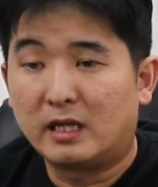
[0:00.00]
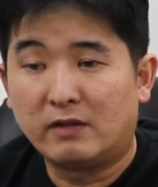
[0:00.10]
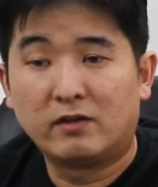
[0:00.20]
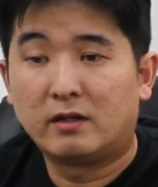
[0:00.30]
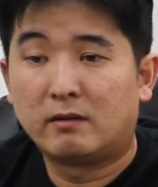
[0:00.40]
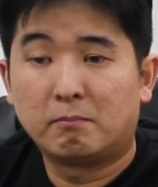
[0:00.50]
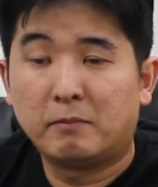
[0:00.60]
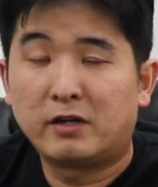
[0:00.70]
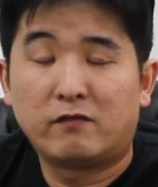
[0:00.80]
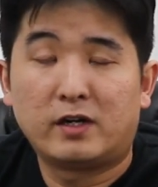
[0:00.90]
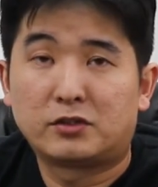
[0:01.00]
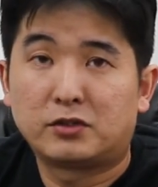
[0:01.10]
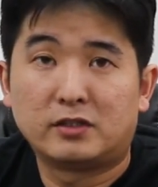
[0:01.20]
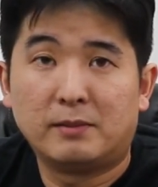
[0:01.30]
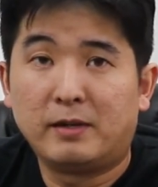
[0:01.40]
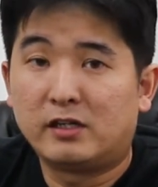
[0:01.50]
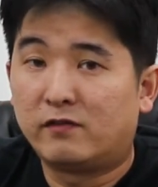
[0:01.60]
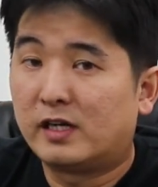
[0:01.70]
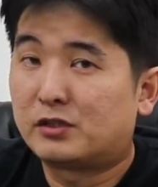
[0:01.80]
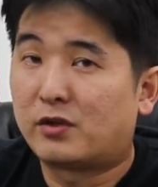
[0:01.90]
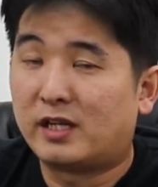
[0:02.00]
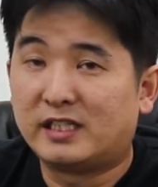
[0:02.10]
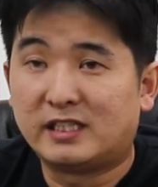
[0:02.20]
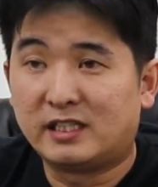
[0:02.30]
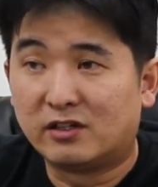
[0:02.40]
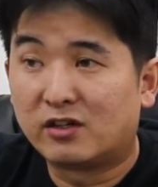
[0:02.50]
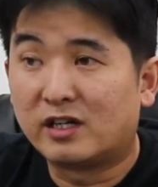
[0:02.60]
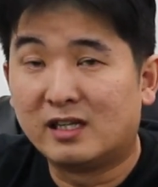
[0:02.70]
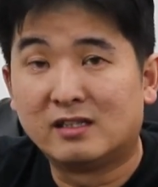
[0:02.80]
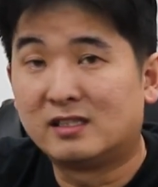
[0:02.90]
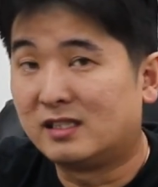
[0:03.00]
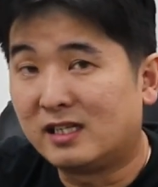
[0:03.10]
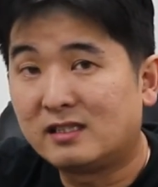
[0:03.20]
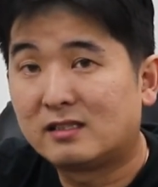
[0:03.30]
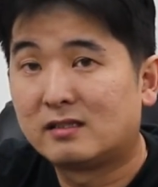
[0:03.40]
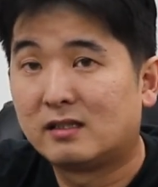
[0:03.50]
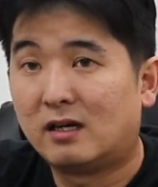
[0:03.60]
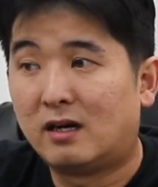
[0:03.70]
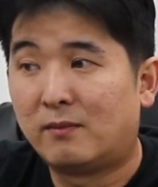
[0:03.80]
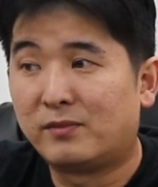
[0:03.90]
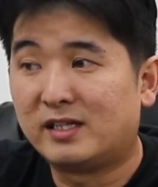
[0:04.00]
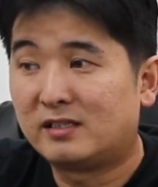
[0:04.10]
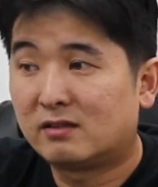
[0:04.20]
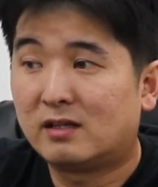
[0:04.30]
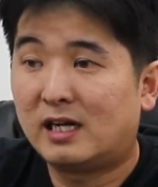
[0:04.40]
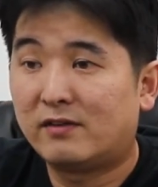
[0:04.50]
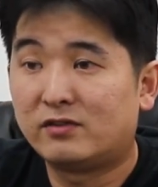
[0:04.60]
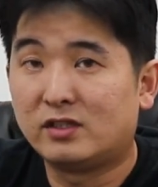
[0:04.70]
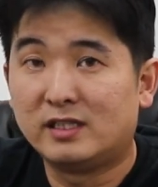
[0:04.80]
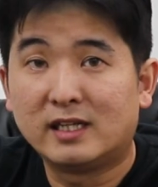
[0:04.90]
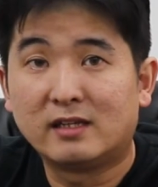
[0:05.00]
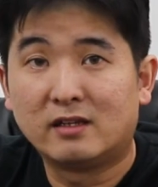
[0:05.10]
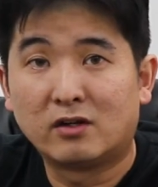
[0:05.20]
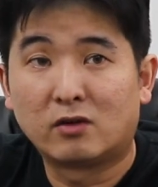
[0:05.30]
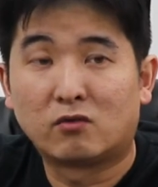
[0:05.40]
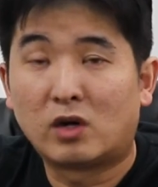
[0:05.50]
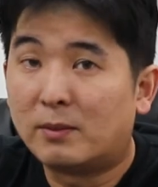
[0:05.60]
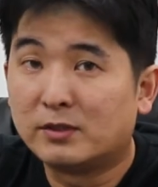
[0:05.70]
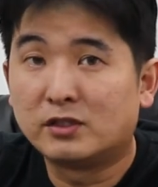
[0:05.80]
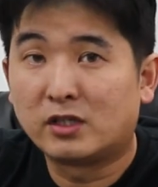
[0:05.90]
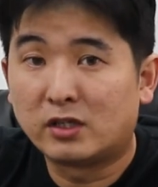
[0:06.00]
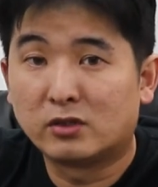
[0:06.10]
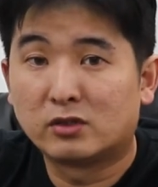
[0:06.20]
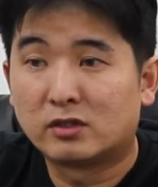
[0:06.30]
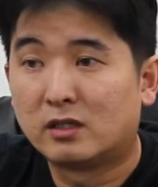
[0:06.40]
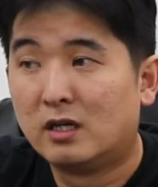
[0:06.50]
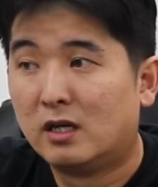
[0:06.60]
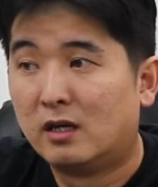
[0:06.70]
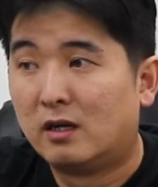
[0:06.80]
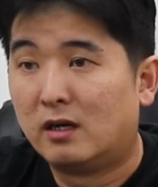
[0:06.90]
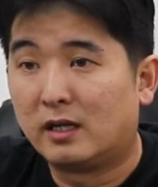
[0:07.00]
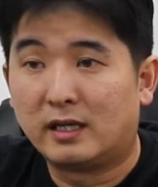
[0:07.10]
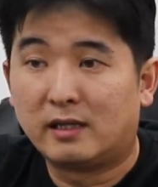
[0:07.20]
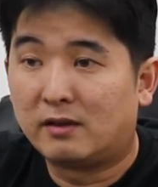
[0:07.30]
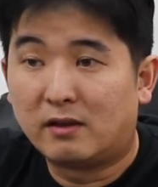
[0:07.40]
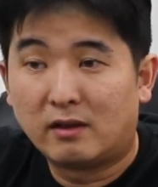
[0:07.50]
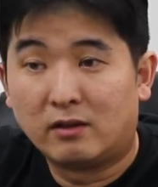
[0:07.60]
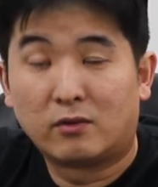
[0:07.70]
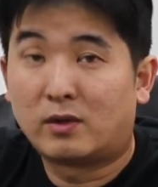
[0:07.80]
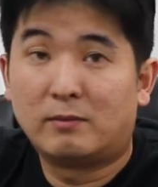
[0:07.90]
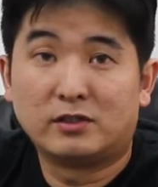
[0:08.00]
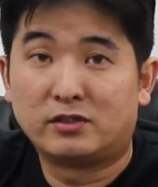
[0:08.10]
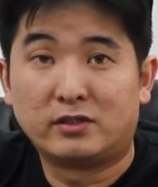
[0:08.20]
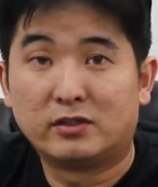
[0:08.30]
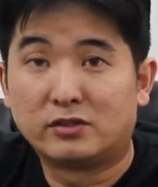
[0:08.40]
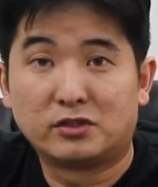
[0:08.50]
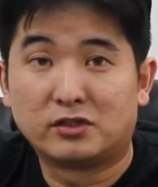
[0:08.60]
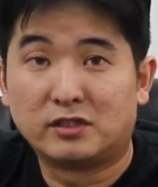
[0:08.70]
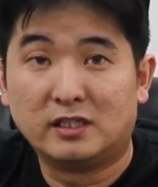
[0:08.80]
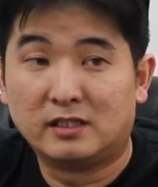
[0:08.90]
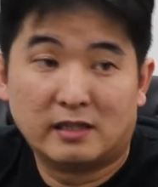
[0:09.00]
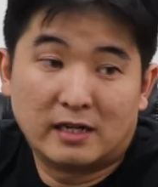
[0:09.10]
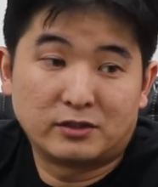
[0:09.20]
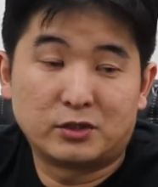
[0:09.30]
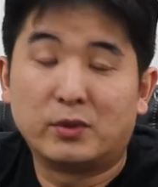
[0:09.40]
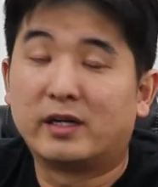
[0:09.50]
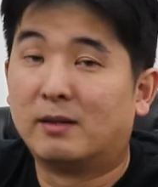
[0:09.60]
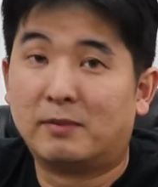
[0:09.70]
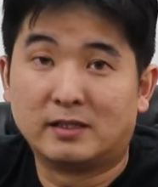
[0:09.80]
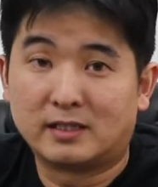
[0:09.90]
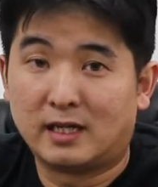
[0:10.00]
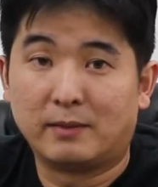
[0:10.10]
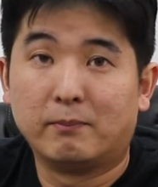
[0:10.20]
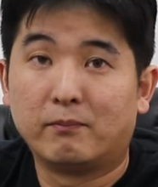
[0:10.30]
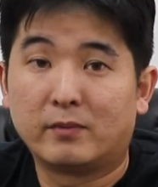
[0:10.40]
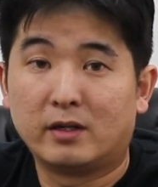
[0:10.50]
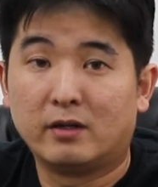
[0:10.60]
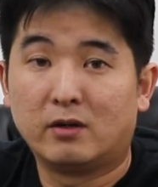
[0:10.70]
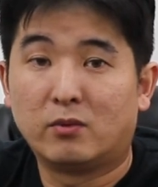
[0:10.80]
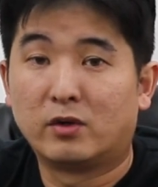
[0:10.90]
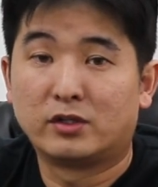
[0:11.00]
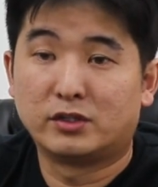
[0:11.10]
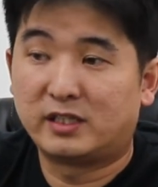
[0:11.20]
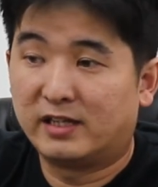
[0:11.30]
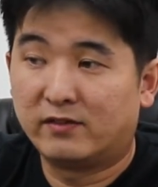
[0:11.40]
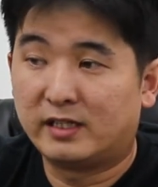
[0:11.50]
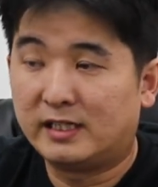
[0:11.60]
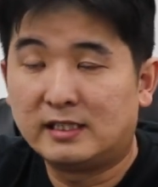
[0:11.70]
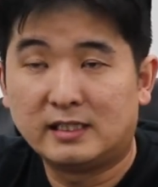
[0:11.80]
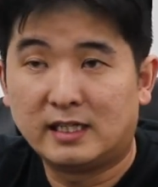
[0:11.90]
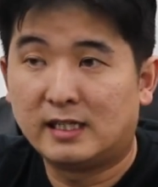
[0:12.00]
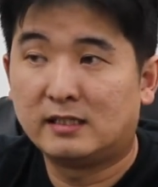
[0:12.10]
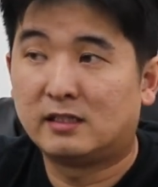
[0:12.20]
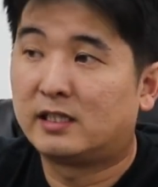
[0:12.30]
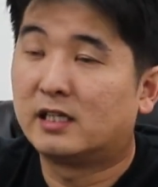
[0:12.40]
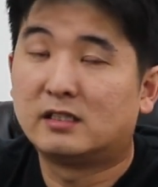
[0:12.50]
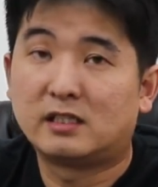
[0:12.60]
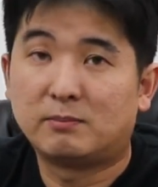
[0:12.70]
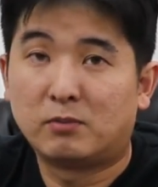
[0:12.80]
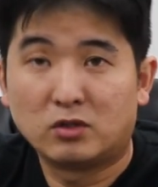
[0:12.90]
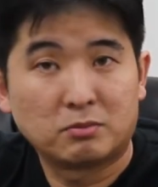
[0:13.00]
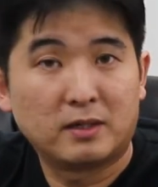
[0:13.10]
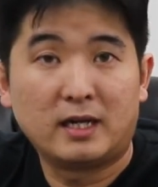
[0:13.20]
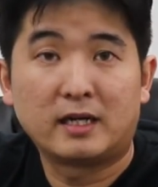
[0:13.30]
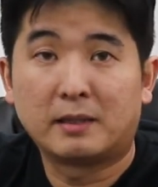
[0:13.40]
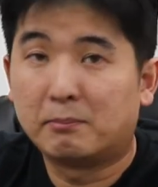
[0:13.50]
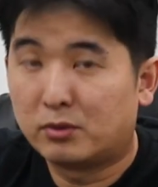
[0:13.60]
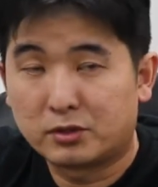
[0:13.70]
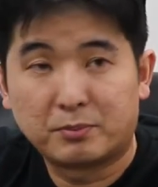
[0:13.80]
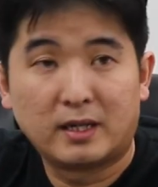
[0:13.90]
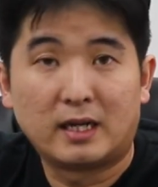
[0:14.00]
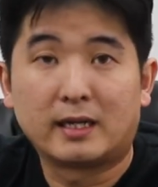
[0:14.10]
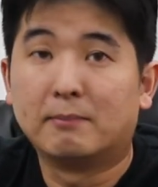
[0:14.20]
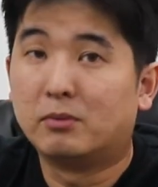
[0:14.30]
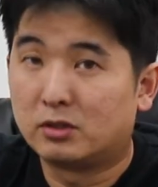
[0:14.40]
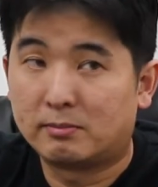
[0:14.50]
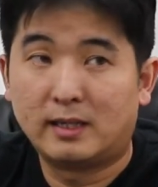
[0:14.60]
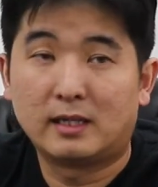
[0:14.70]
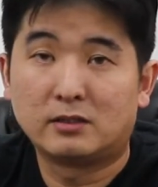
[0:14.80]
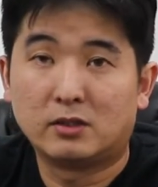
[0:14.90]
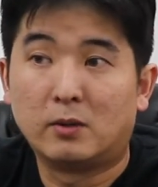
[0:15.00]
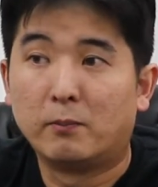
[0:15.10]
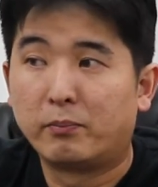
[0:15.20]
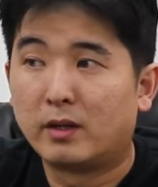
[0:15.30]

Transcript: even manufacturers that manufacture things here in the states, um, they still have to get their raw materials, and the raw materials just is not showing up on time you know, we're just given ETAs that gets pushed back and pushed back and pushed back. So